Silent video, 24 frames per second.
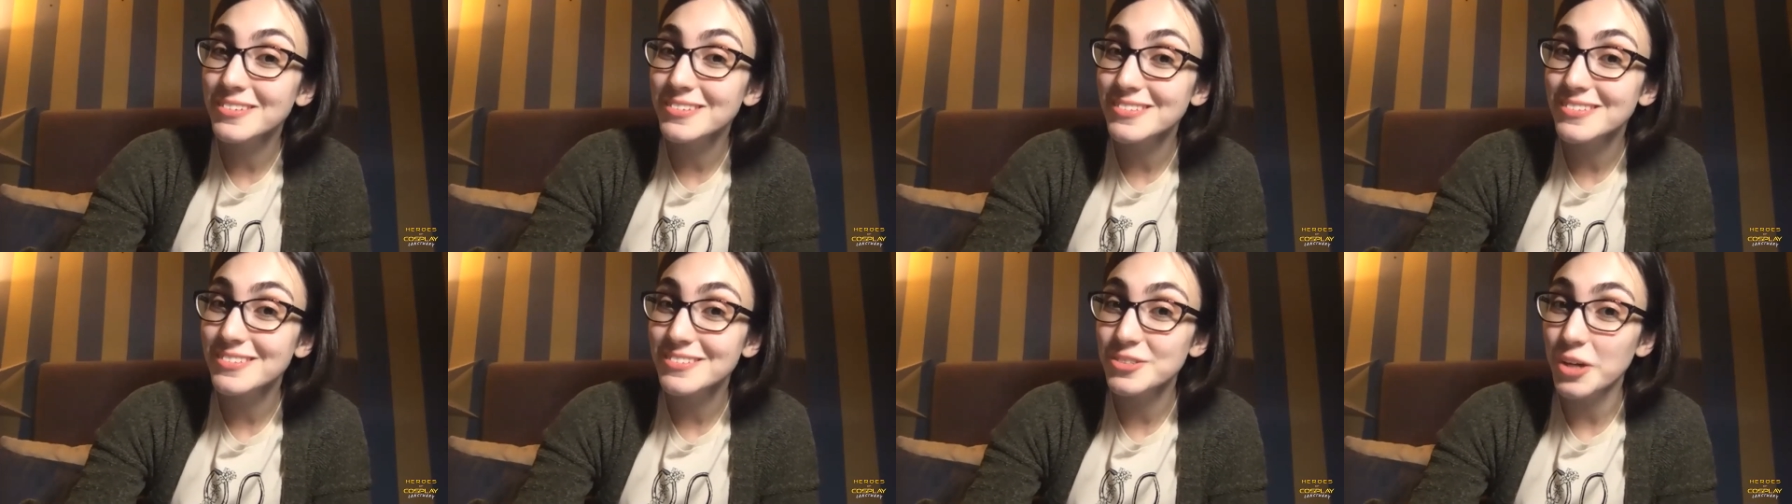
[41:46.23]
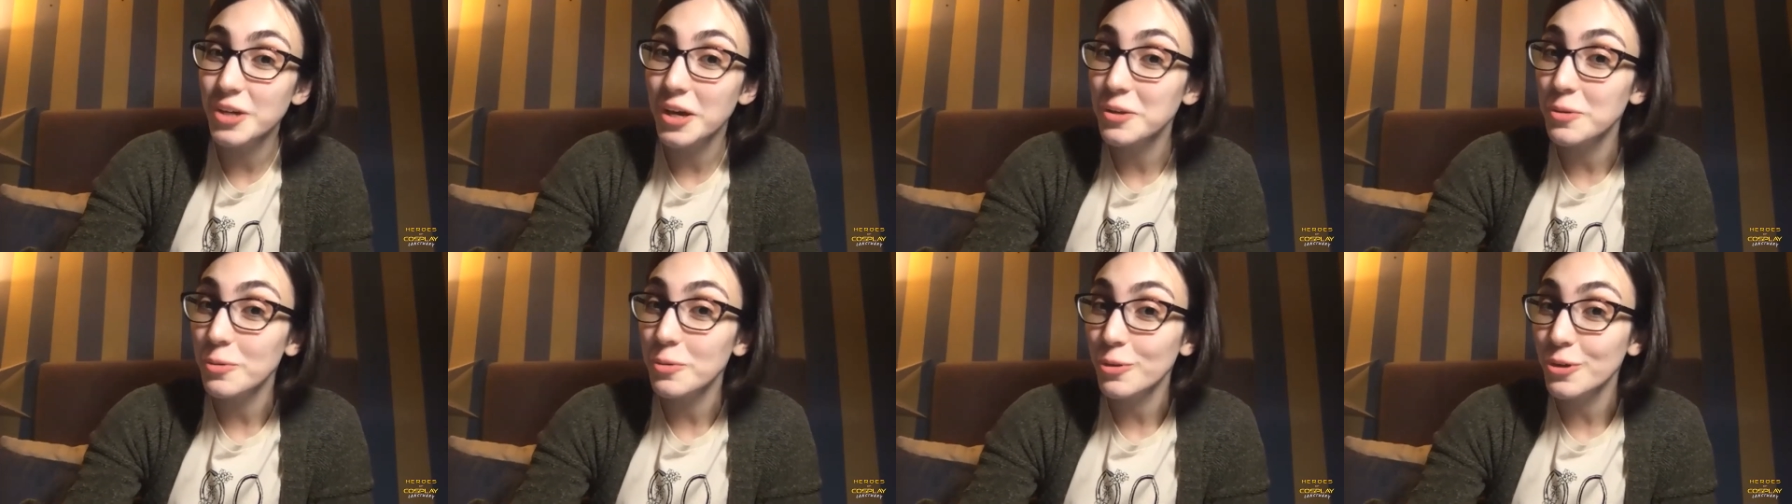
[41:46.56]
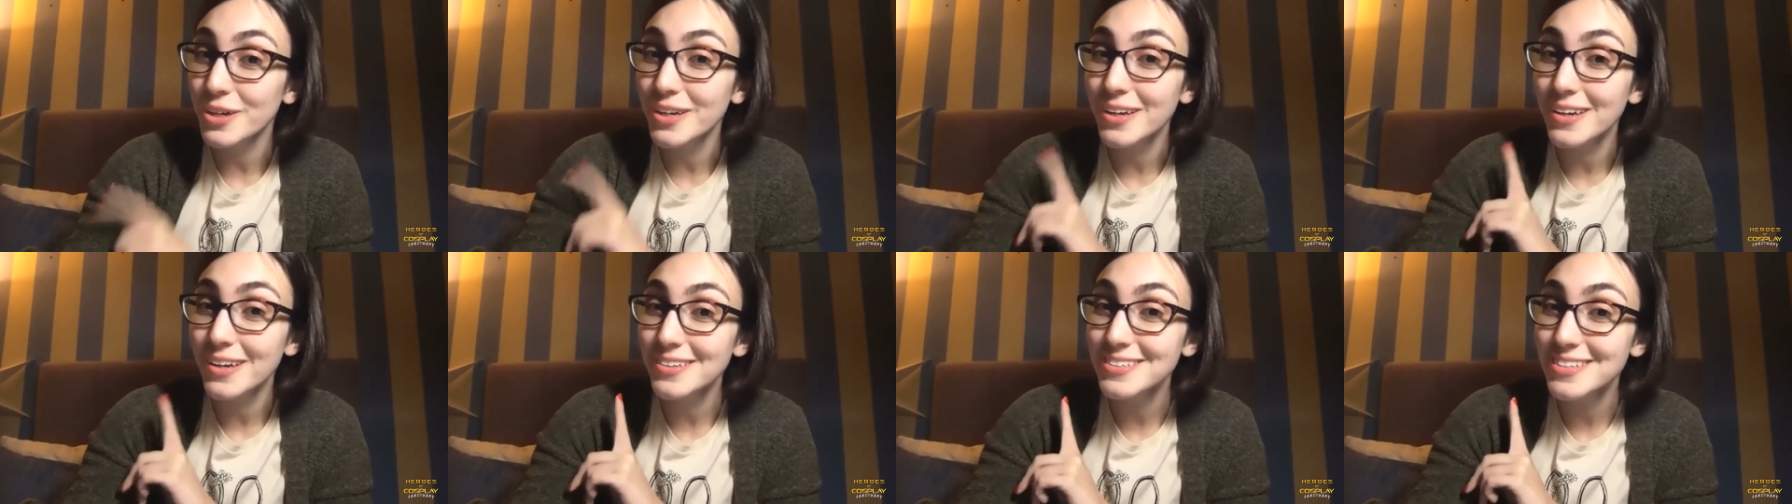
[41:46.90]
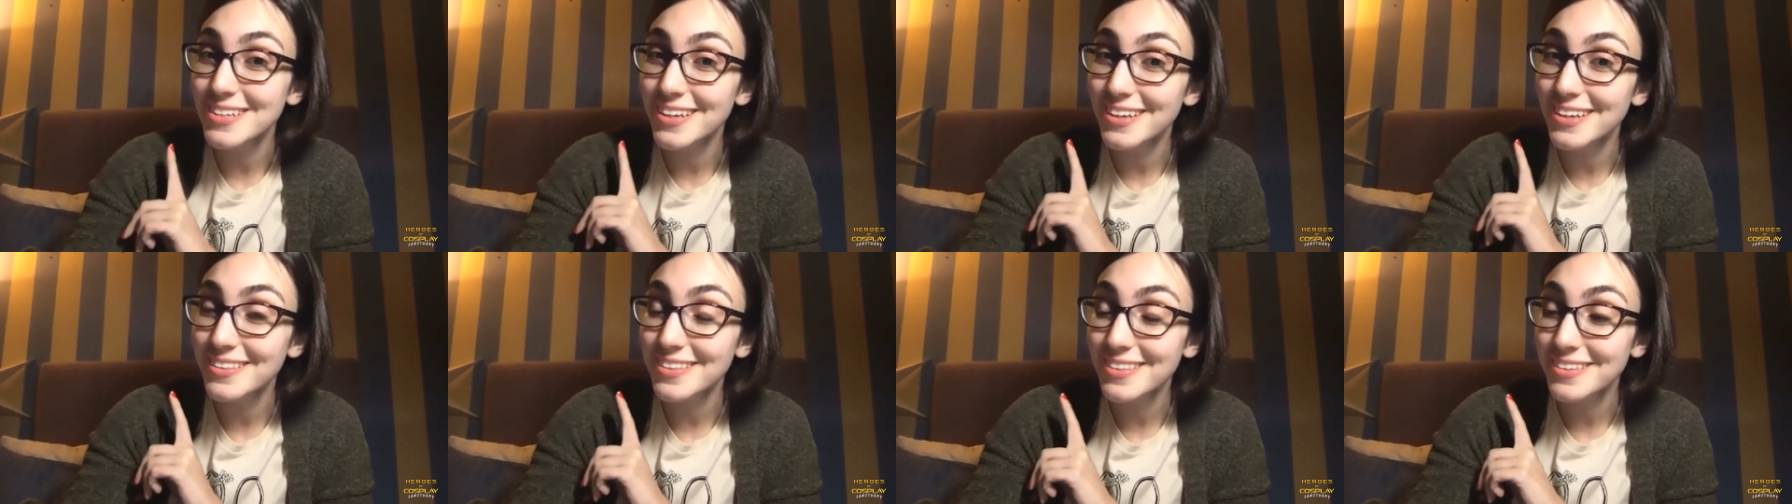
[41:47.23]
January
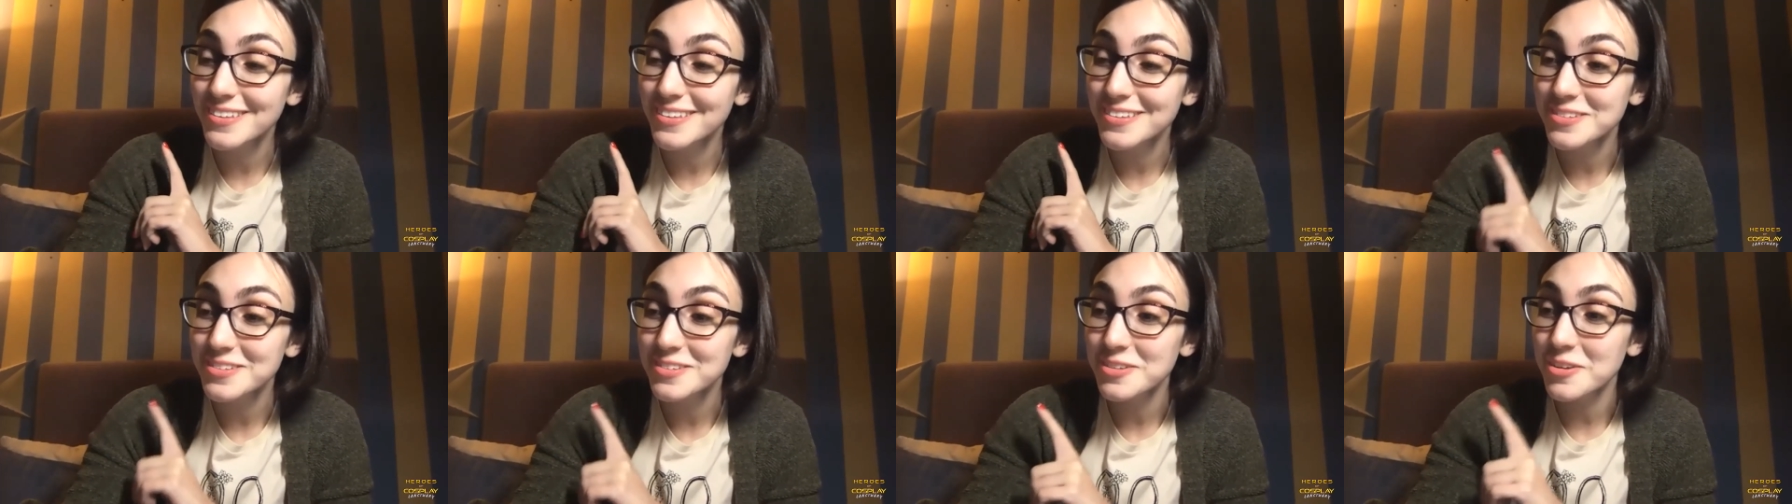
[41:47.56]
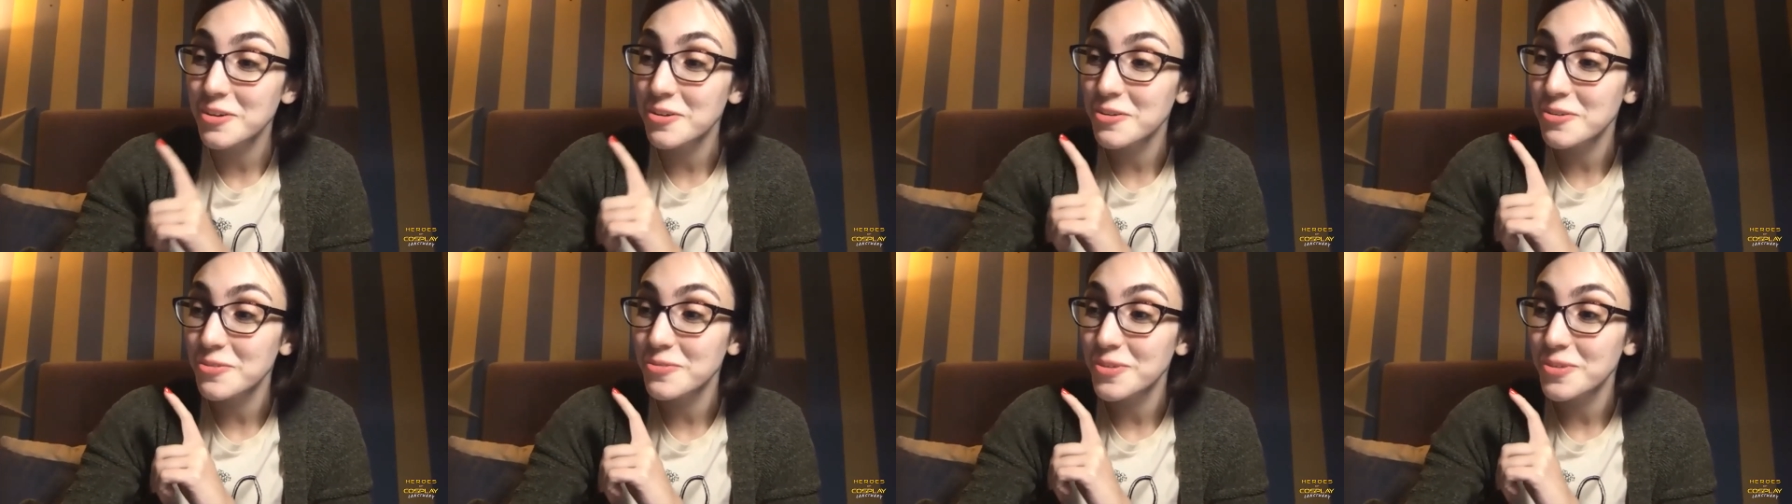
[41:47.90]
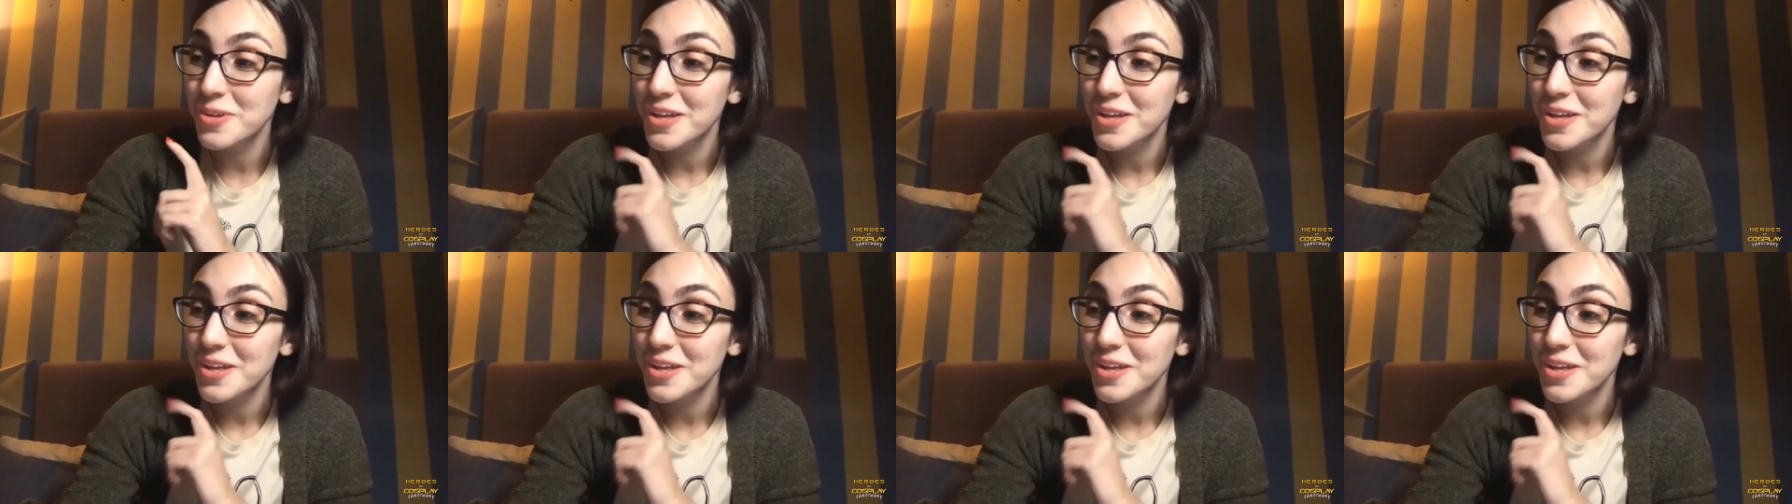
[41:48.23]
18th. So,